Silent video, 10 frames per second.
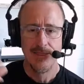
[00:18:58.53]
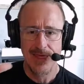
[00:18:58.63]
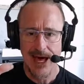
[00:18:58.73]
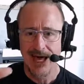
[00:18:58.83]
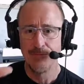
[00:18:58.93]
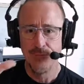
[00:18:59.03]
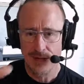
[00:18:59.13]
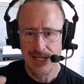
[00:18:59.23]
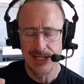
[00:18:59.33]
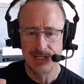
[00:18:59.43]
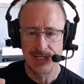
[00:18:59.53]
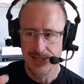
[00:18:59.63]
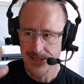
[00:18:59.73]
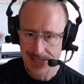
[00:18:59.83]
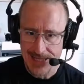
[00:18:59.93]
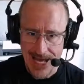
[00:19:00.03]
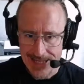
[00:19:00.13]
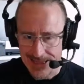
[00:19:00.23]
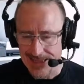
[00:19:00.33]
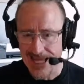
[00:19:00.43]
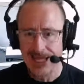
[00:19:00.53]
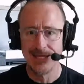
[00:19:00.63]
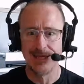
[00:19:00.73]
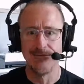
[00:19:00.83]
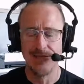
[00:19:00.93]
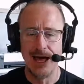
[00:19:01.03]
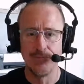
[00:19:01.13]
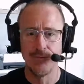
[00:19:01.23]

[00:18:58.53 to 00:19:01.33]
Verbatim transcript: That bridge, that length of that